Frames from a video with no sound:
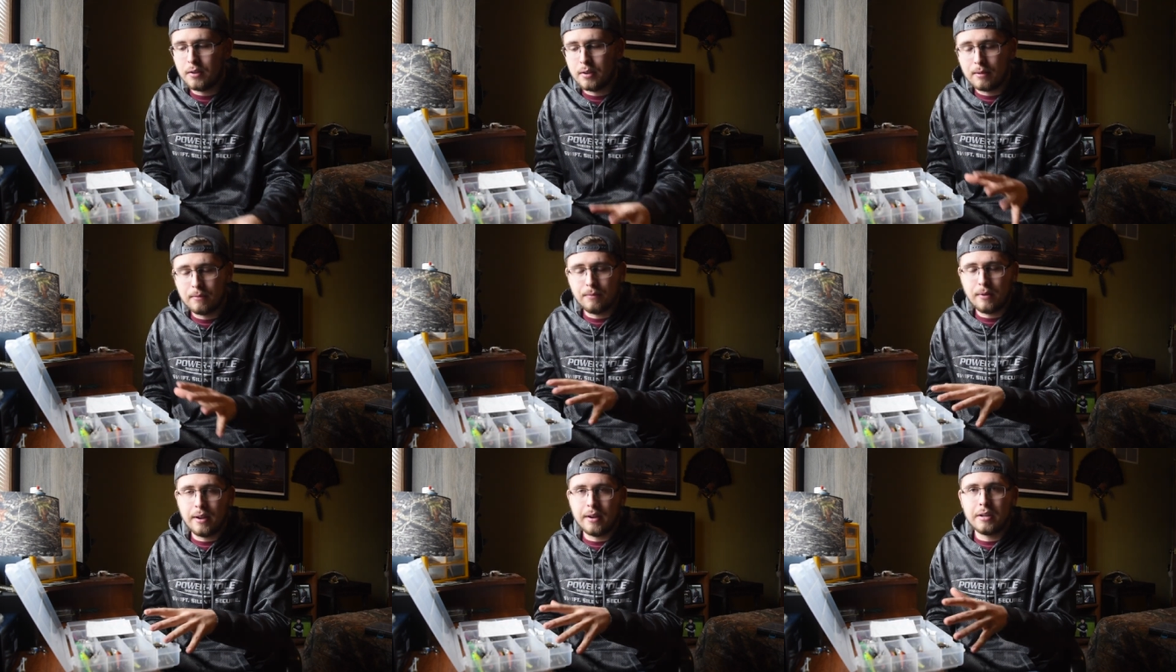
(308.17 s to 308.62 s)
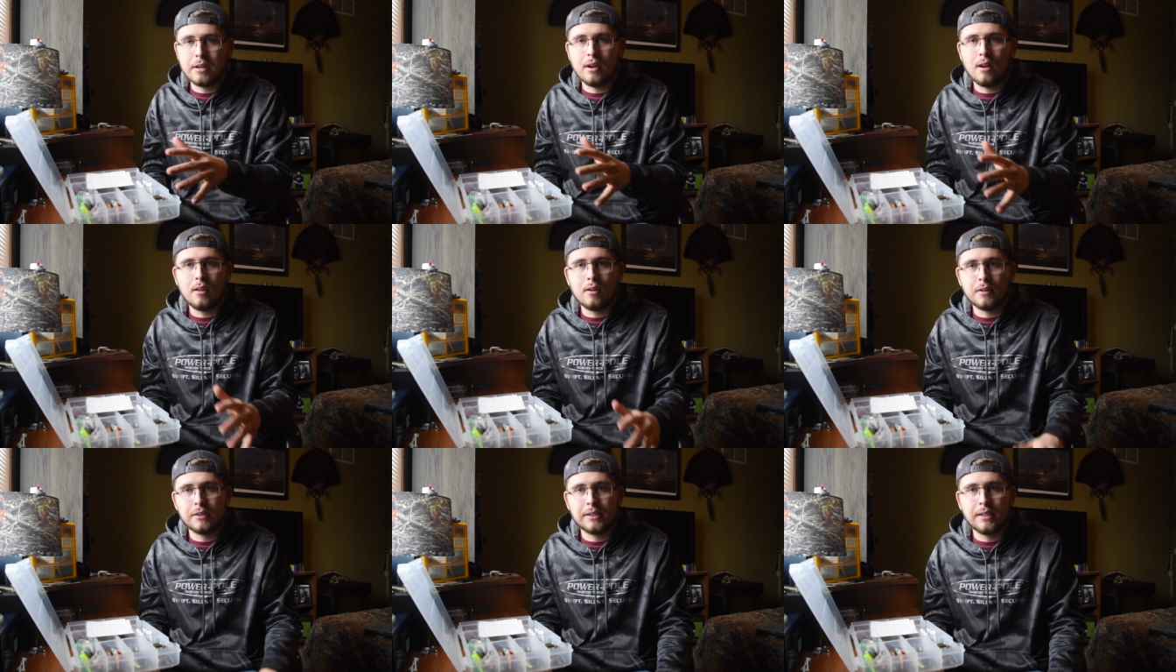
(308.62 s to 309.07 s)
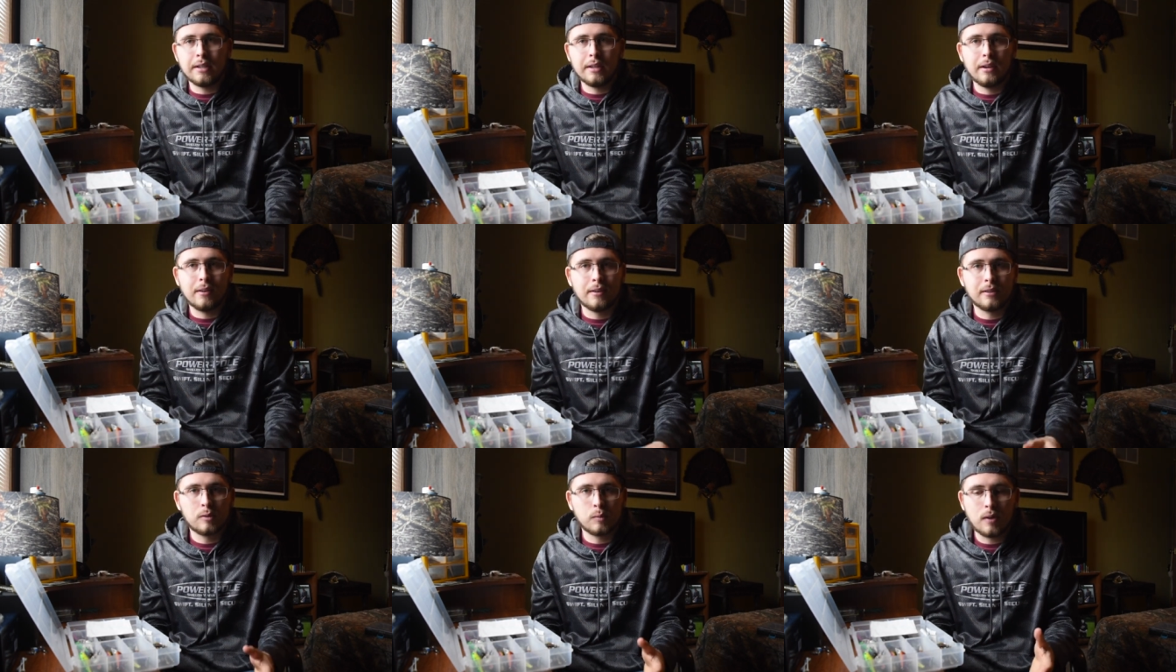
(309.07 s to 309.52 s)
you can find colors in
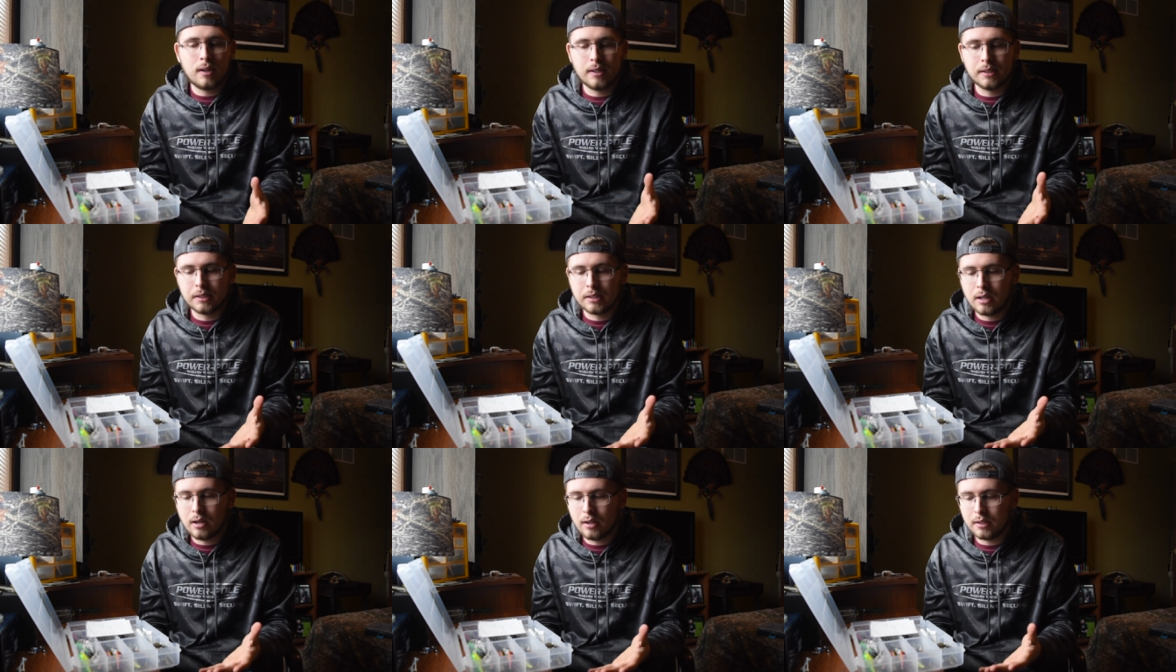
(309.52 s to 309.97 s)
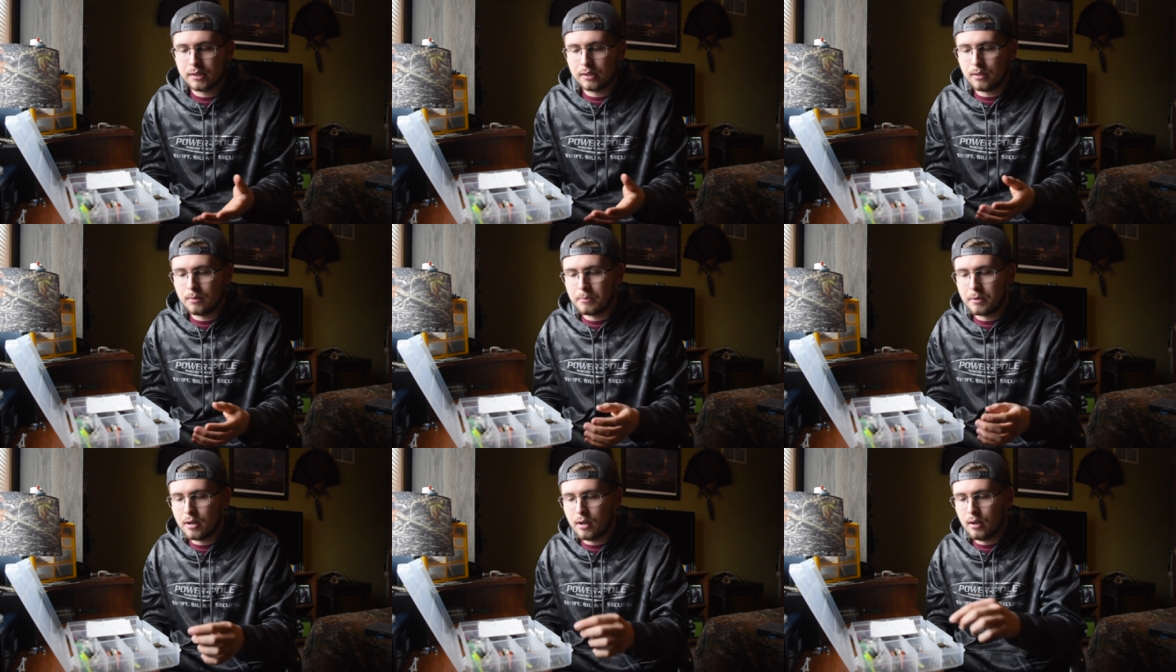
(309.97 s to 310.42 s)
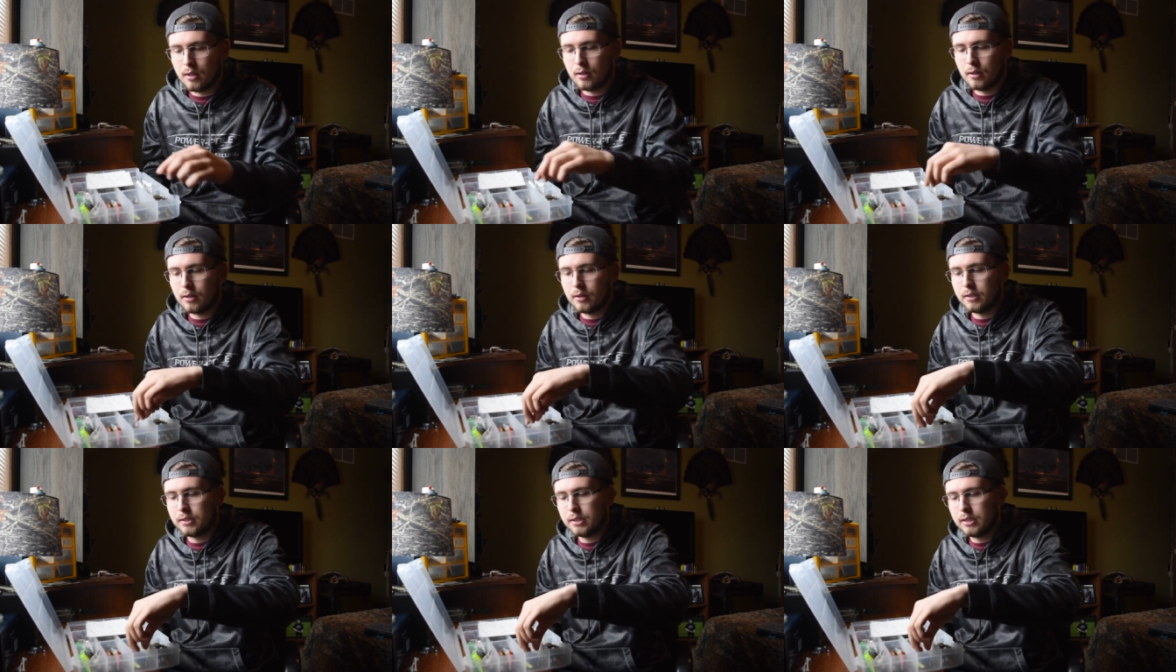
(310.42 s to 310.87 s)
here as well as custom
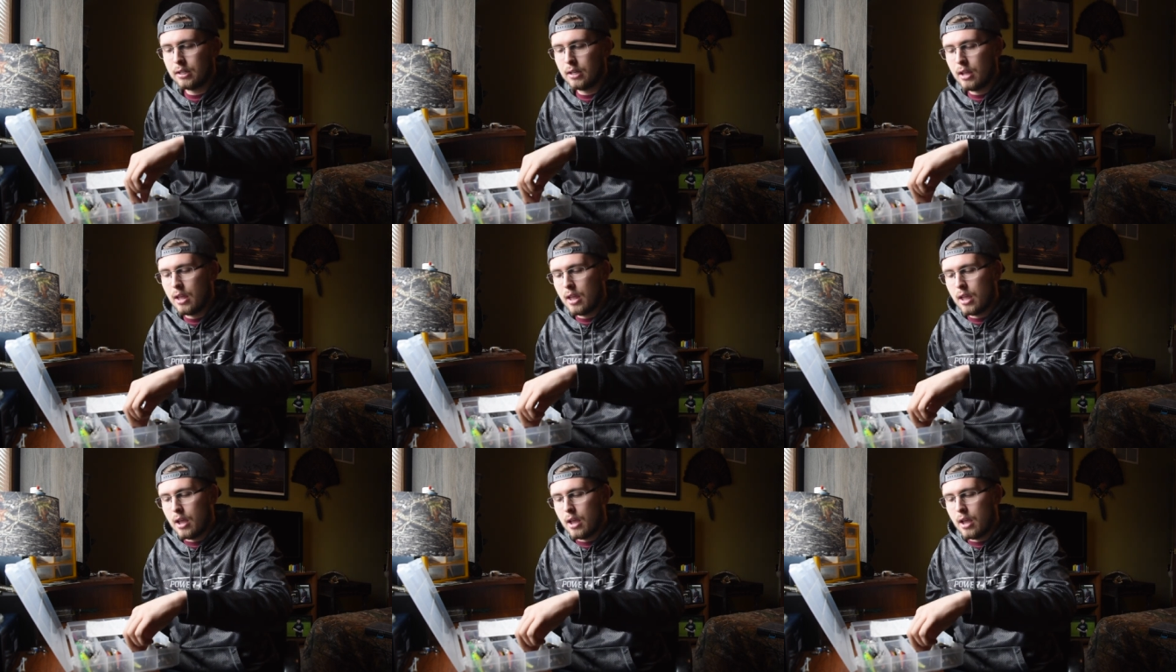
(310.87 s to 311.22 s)
colors.